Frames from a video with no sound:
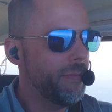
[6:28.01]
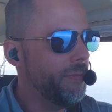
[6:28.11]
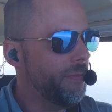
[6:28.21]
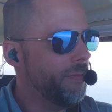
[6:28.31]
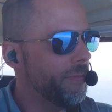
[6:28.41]

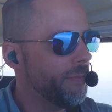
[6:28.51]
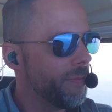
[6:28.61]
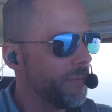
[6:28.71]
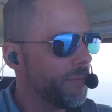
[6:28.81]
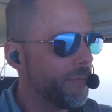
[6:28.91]

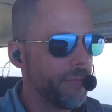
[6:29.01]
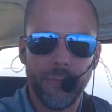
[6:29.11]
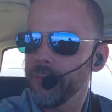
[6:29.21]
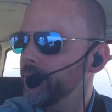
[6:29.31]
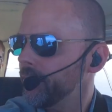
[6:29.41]

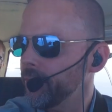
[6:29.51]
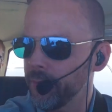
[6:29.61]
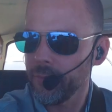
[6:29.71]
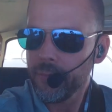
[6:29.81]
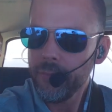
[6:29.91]

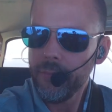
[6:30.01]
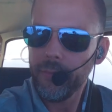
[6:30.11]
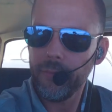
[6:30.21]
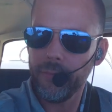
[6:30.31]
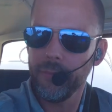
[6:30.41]

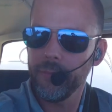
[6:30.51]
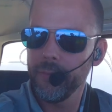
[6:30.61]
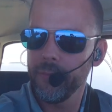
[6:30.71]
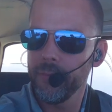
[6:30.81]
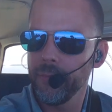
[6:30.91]

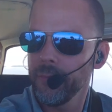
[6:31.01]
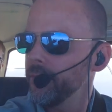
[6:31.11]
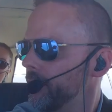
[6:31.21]
This person isn't speaking.